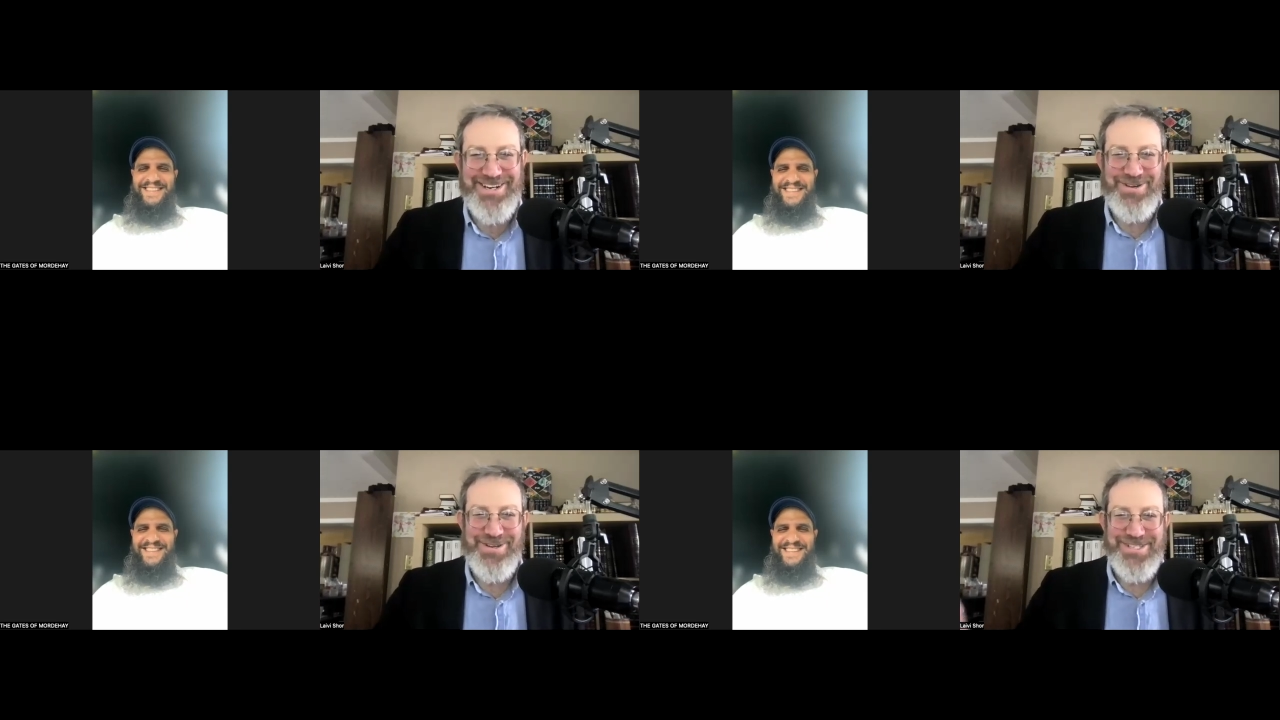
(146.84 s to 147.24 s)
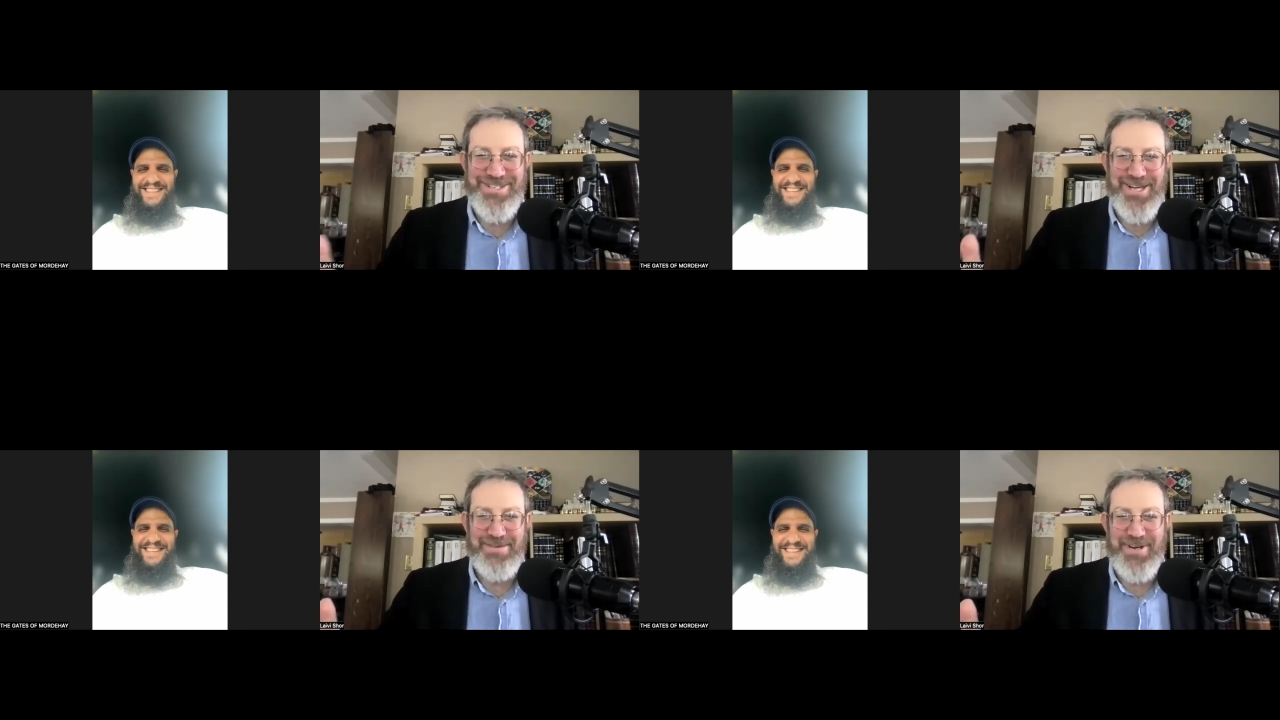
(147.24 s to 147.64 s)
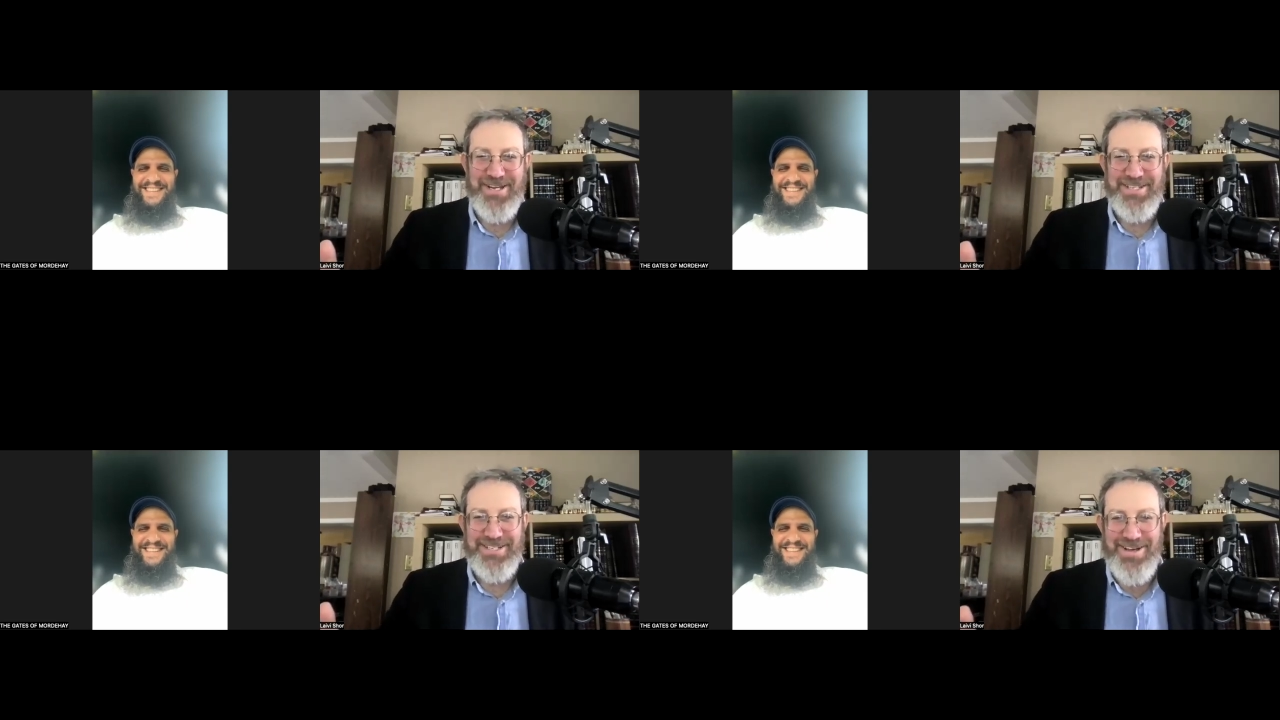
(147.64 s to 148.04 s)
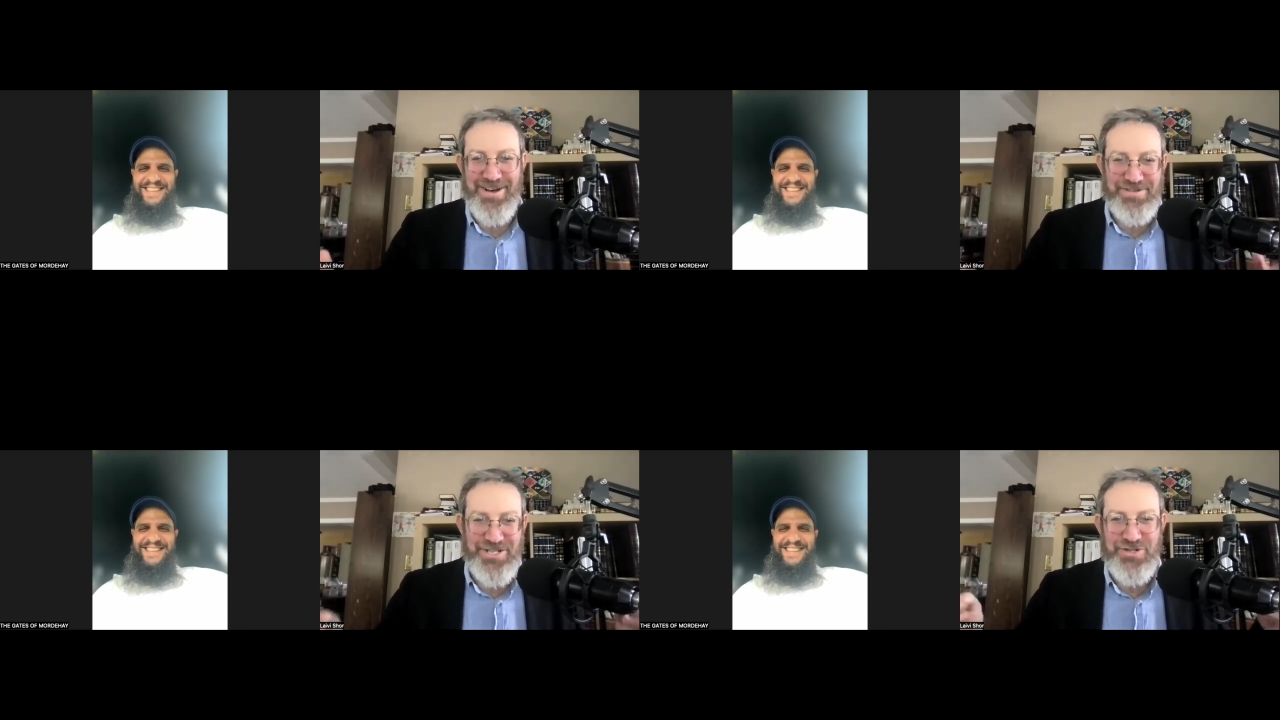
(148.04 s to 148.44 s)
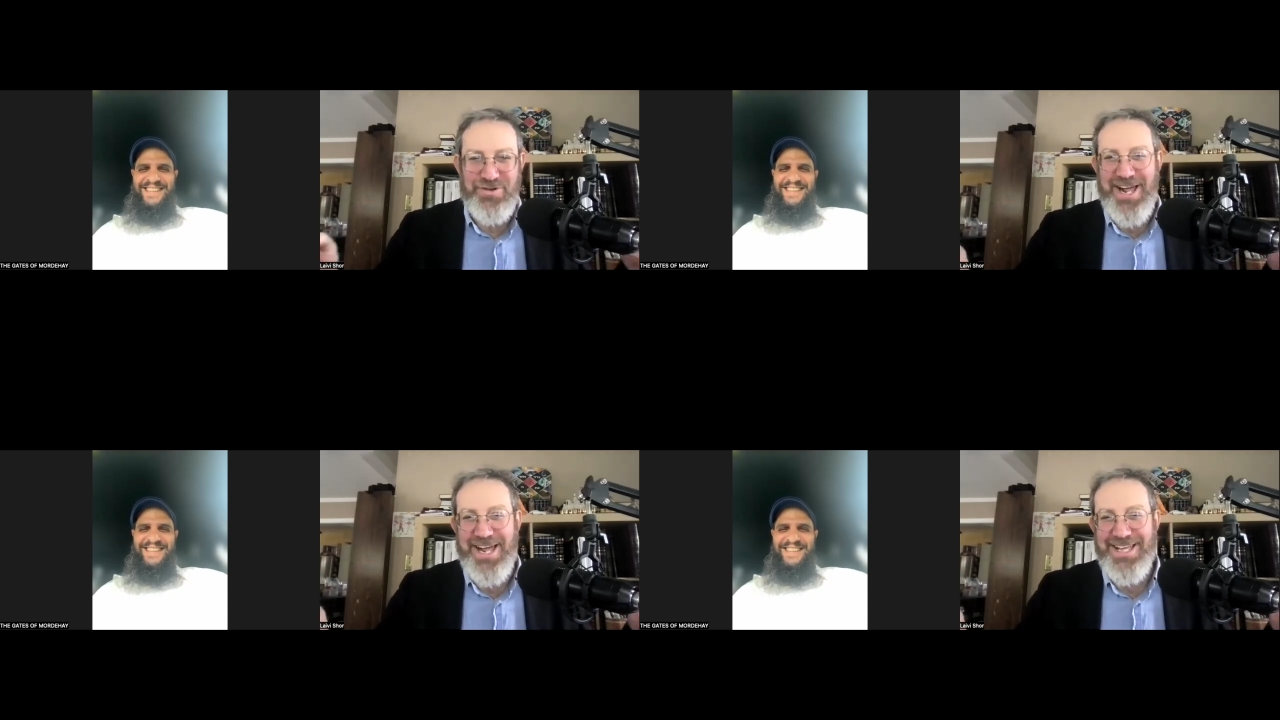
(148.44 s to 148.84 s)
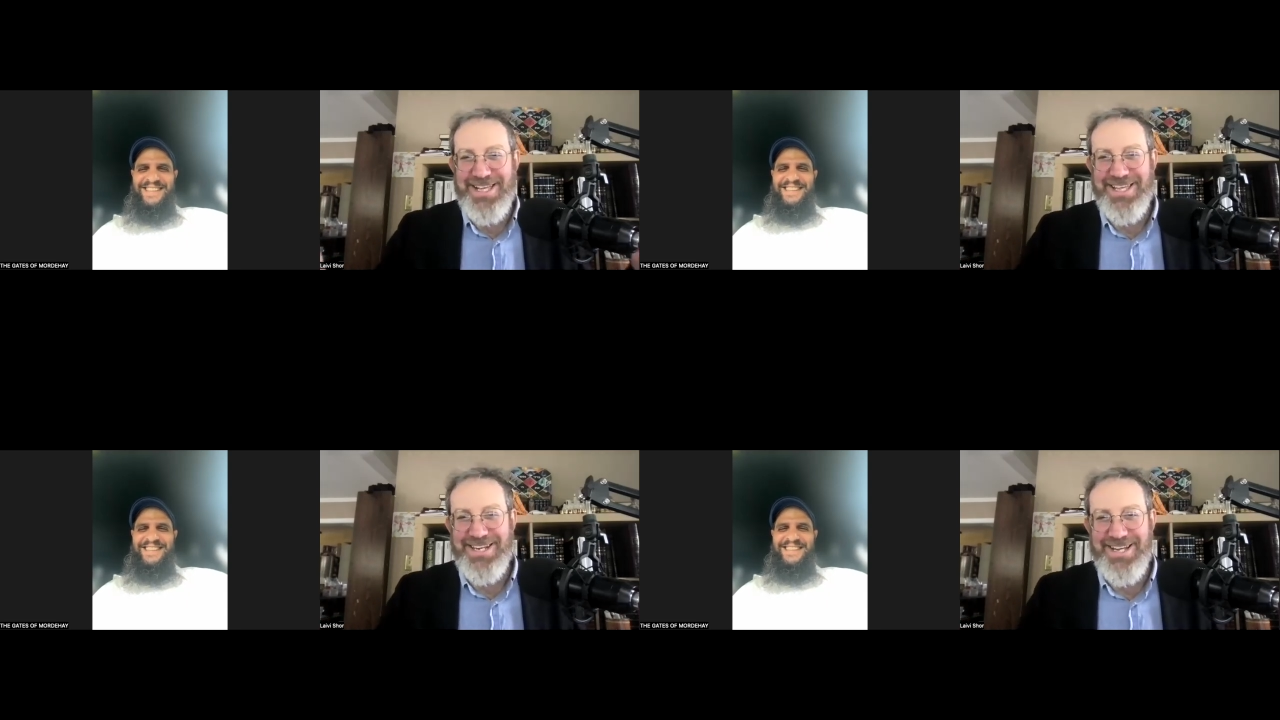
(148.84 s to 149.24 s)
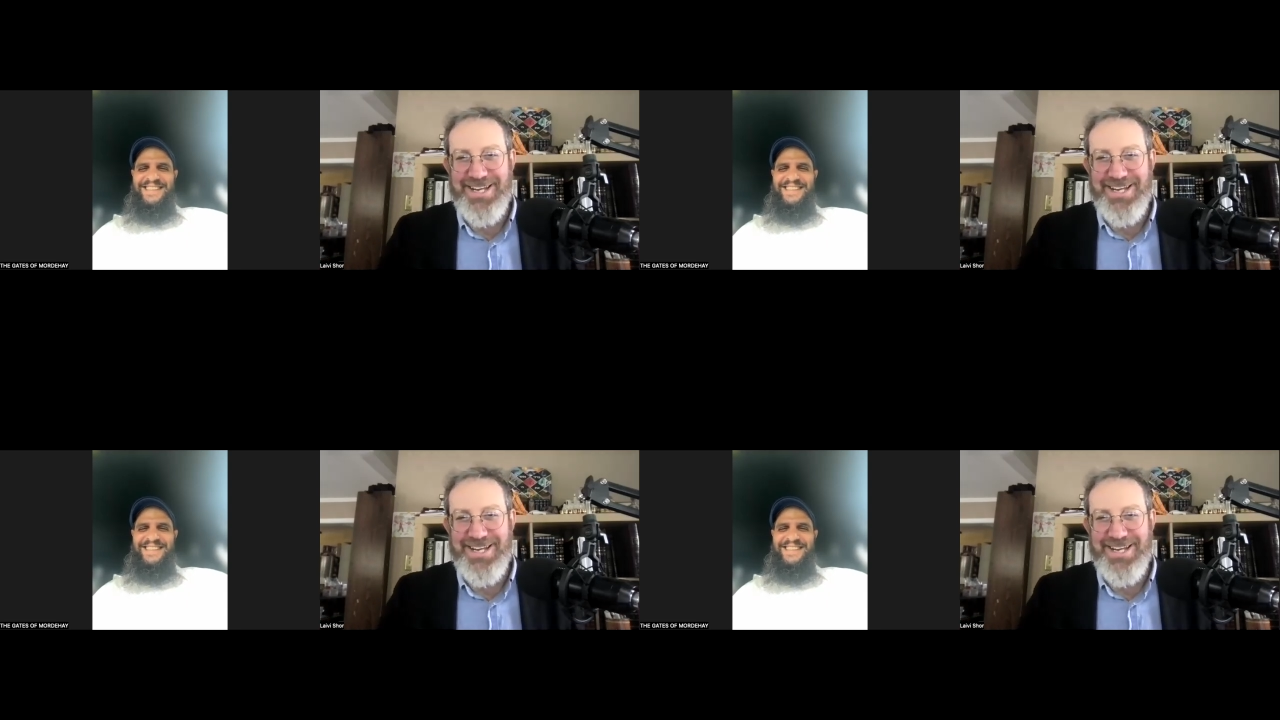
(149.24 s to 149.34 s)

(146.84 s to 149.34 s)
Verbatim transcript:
Speaker 1: You know who you're talking about? You know Trey and